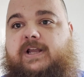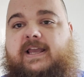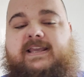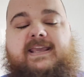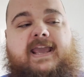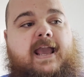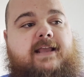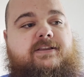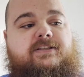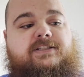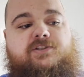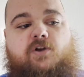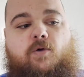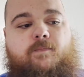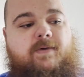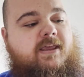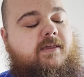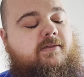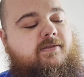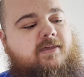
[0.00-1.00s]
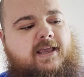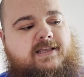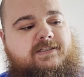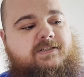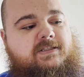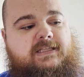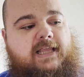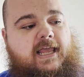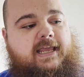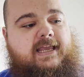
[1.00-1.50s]
Again, so many things
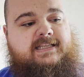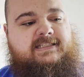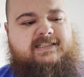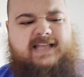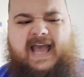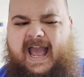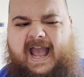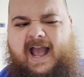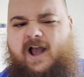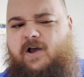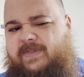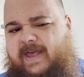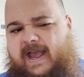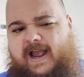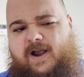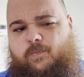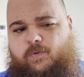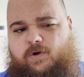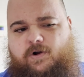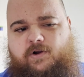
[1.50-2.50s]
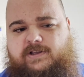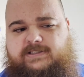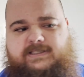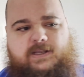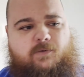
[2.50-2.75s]
is like, is that how that works?